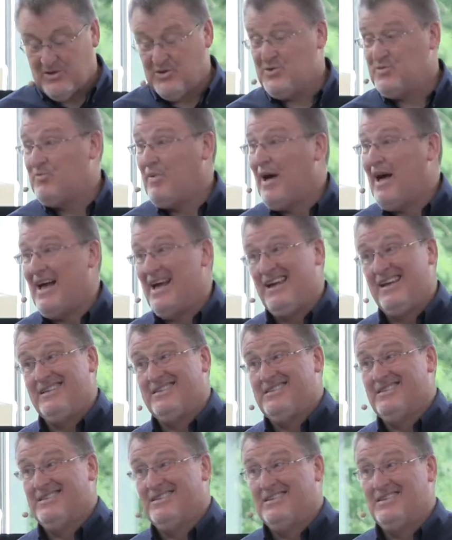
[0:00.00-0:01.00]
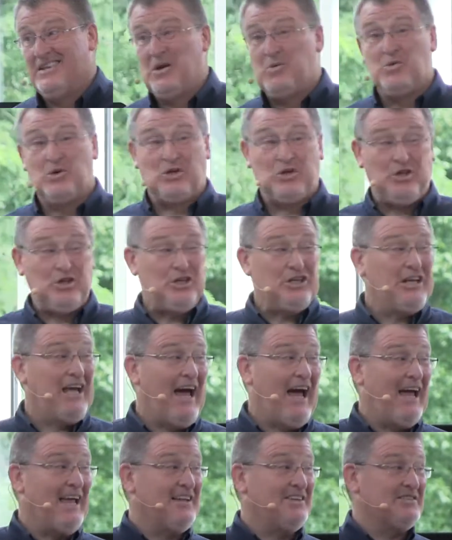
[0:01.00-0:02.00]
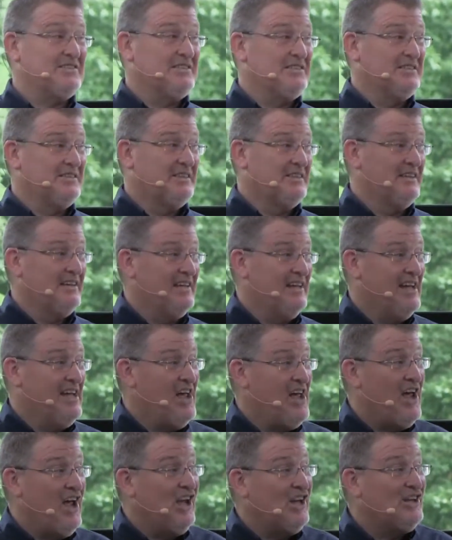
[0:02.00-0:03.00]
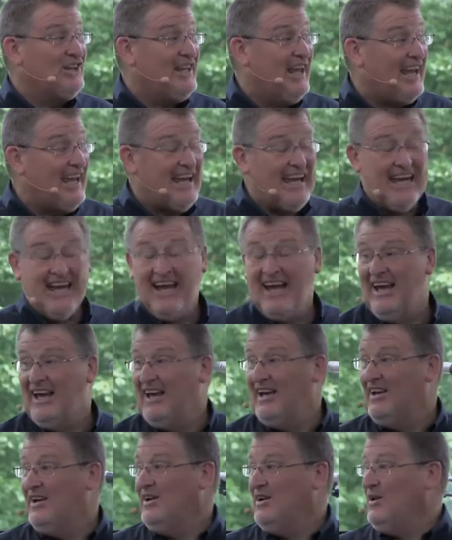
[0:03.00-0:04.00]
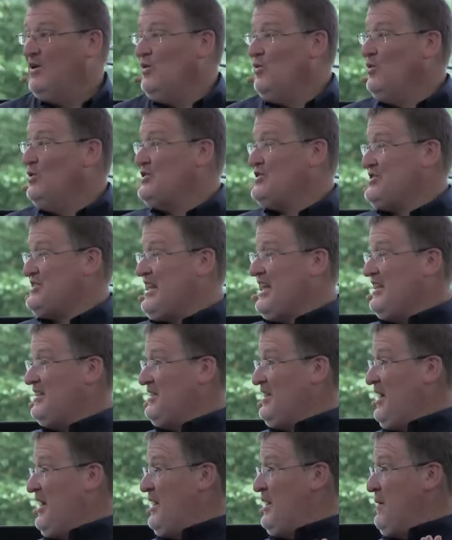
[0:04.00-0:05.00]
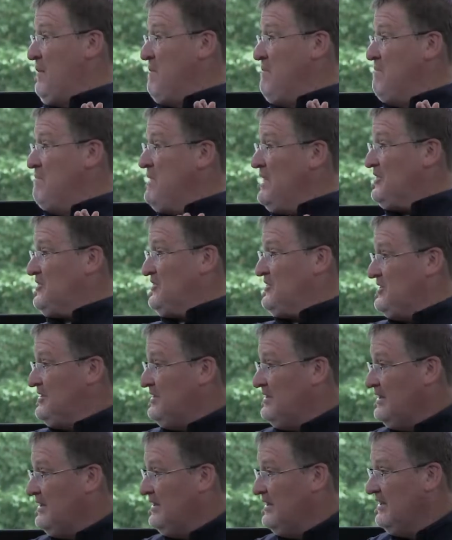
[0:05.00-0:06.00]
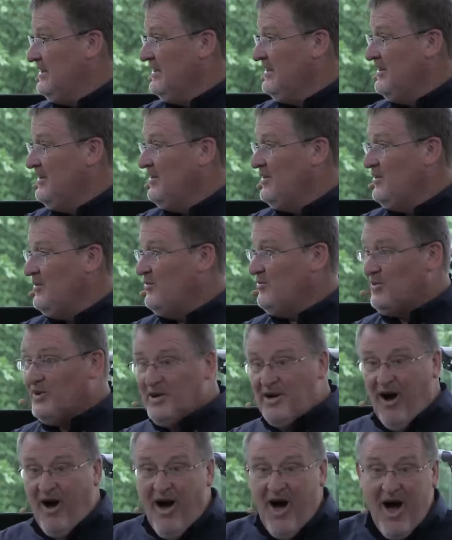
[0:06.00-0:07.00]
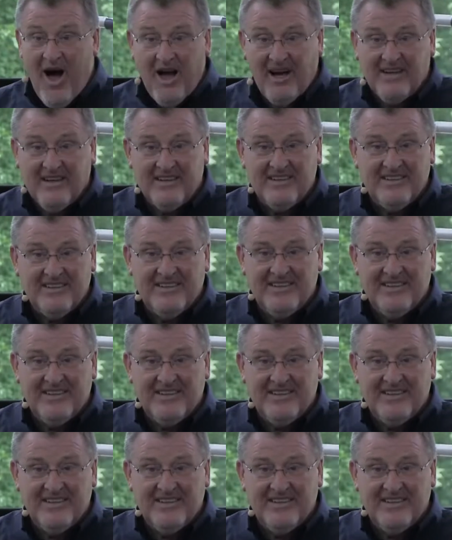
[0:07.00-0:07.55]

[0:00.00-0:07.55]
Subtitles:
The spies, they were good guys. They were sent on a mission for God.